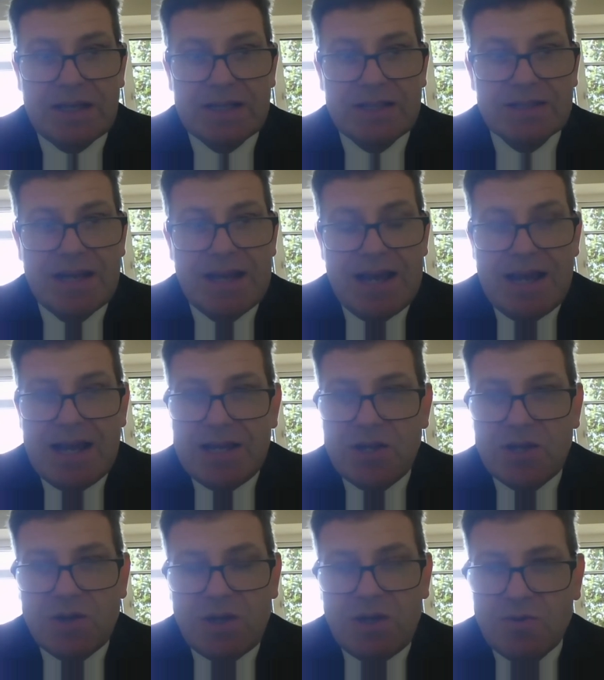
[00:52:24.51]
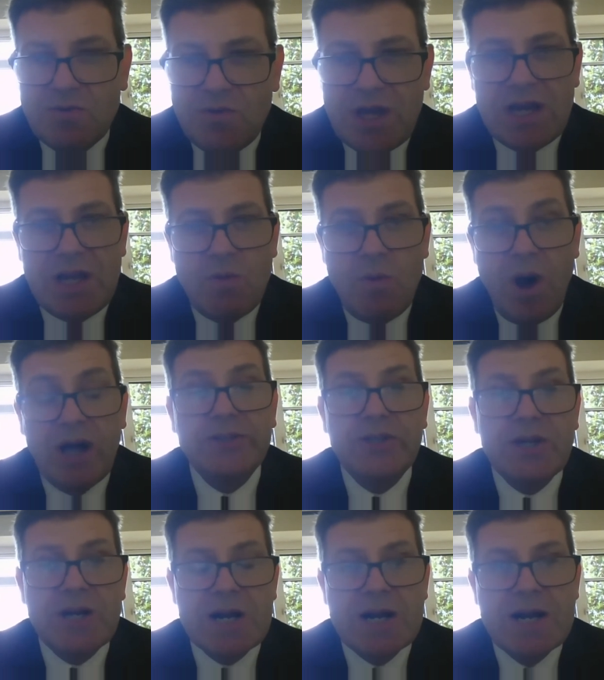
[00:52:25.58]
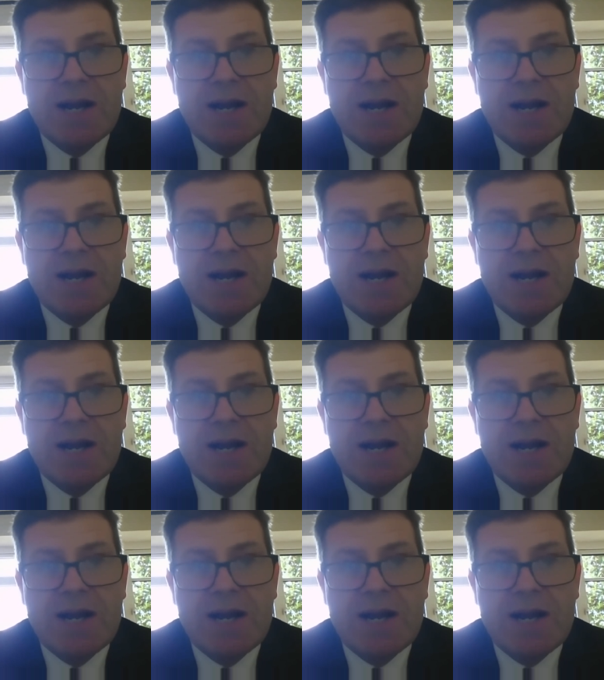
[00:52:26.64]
And you really wonder